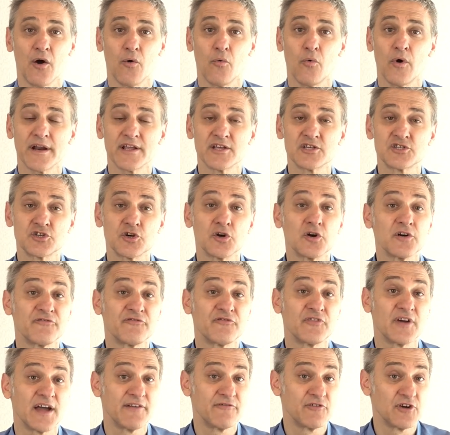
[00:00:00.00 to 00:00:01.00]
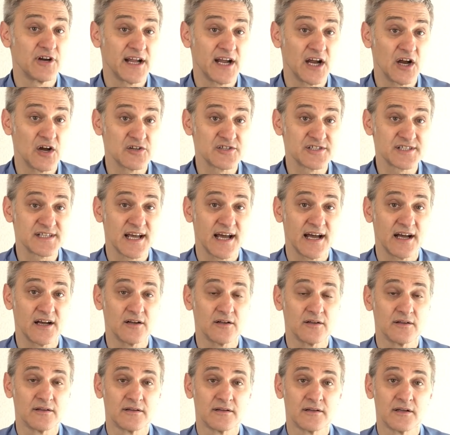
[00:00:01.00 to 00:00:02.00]
What is your favorite hairstyle?
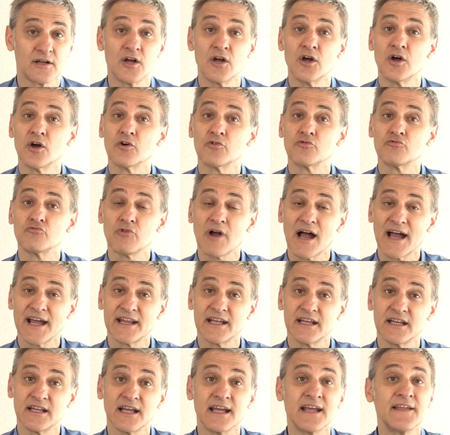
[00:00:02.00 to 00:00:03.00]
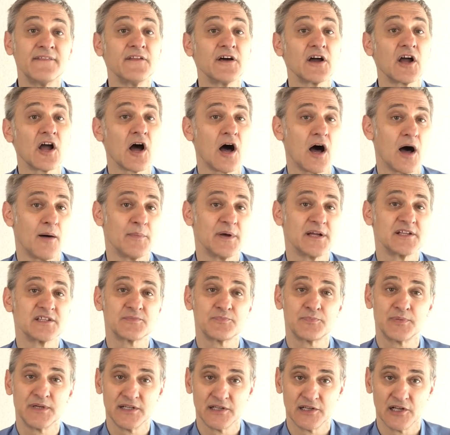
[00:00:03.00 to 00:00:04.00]
Write it in the comments
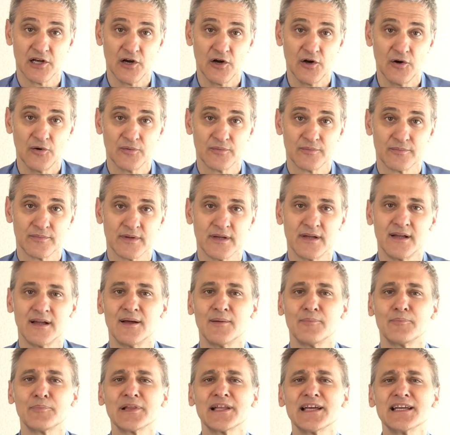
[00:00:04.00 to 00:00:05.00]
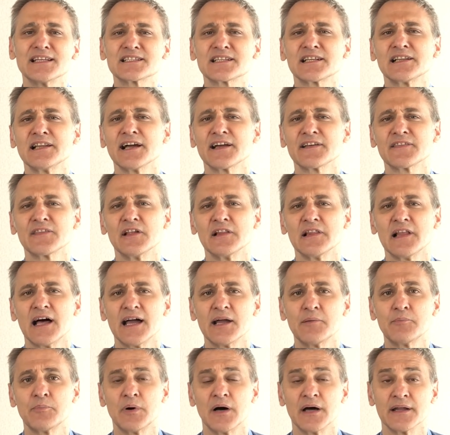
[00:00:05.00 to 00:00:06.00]
below. Please click the
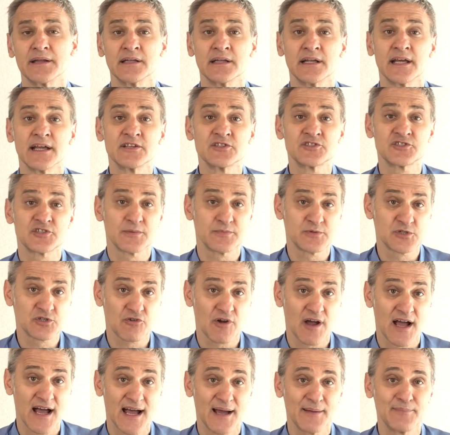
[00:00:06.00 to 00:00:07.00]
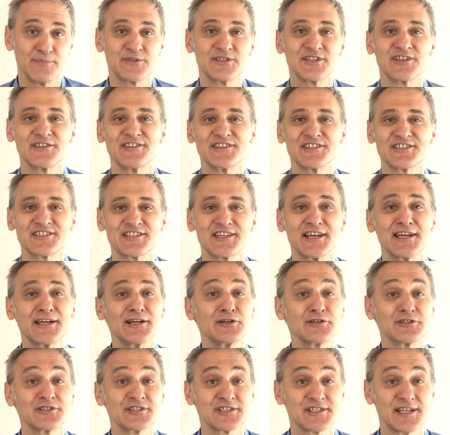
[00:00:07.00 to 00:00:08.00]
like button and subscribe to the
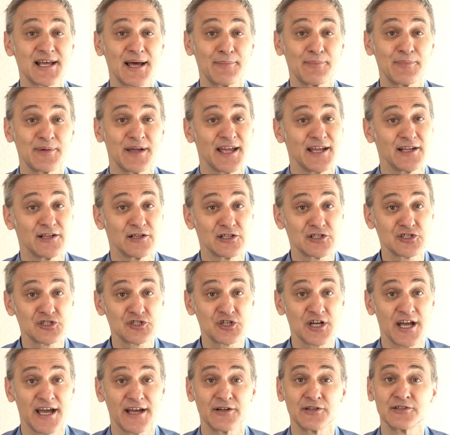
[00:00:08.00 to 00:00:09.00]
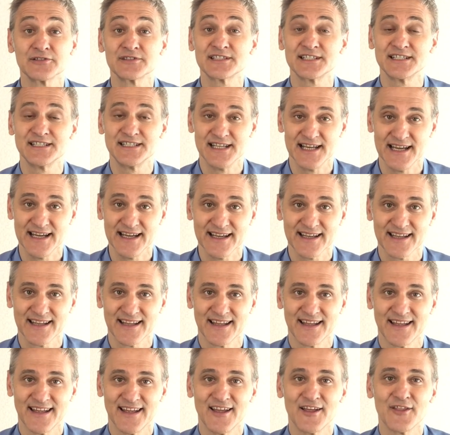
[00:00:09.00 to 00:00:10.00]
Single Step English channel today.
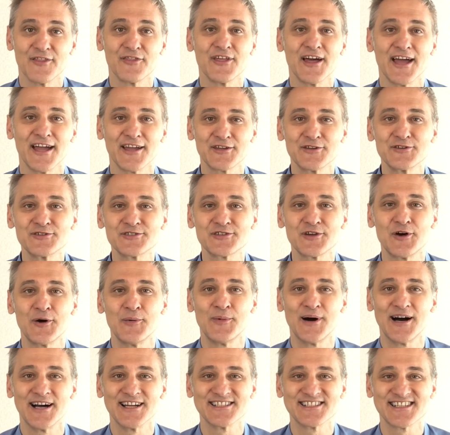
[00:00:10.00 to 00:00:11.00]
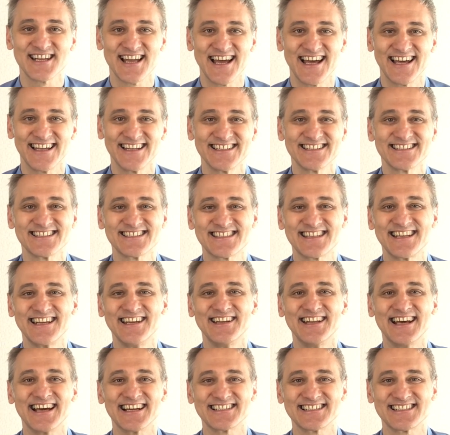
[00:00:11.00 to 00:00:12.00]
Thank you so much and see you
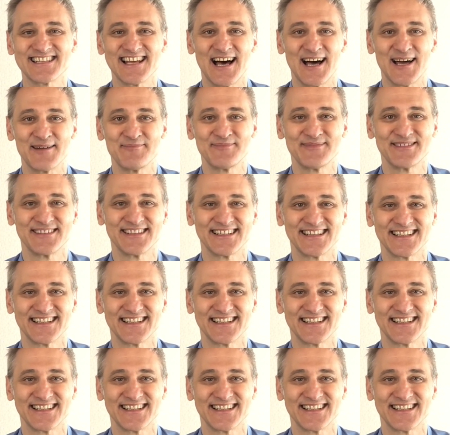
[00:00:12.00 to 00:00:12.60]
next time.